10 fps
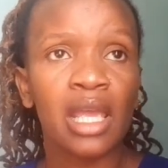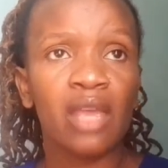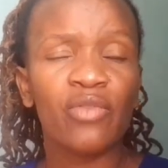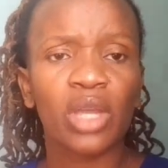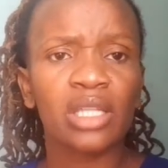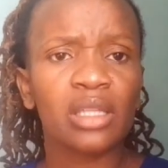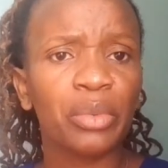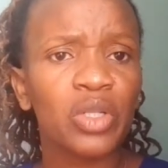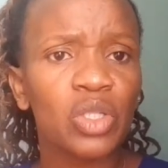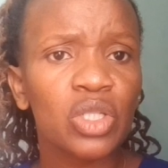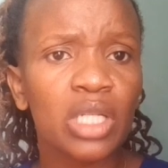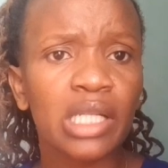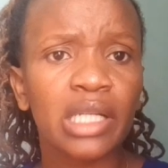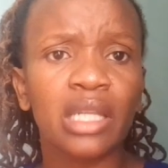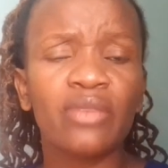if you can support your
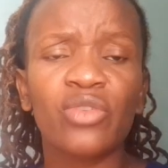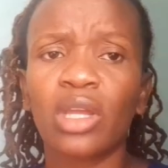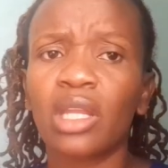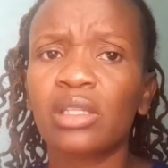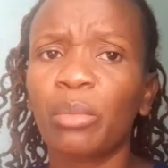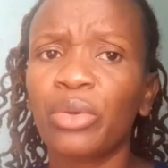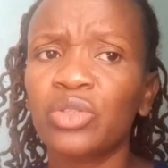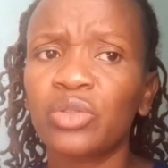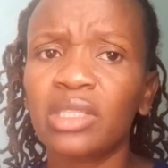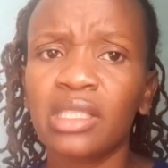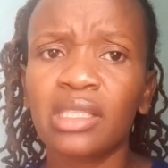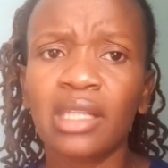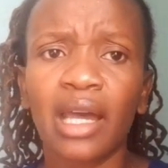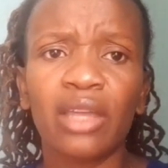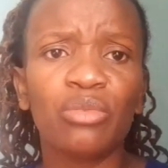children if you can support your sister
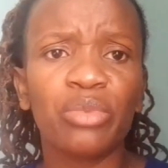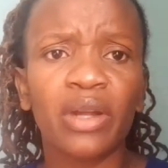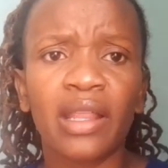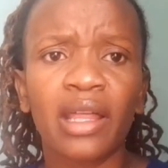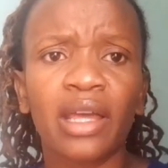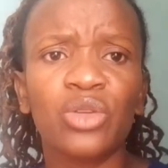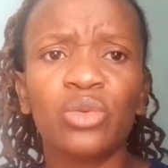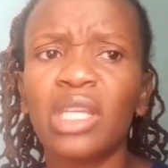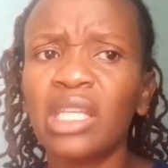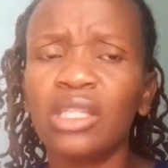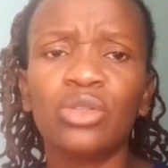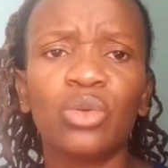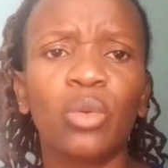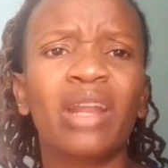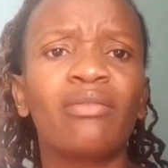your brother your niece your
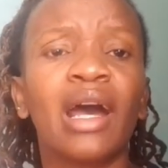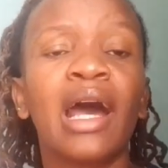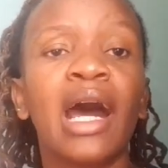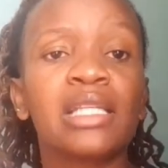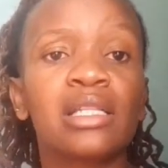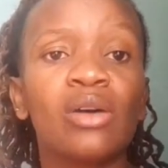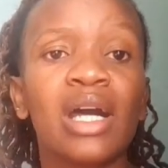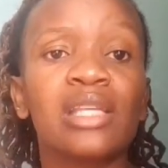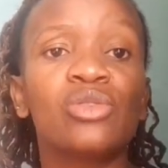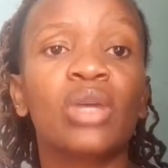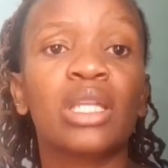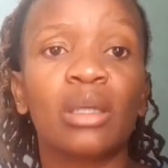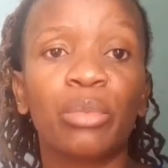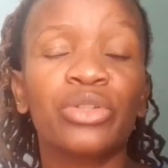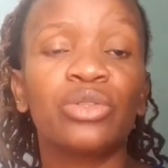whatever as long as you can
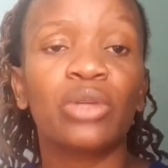support your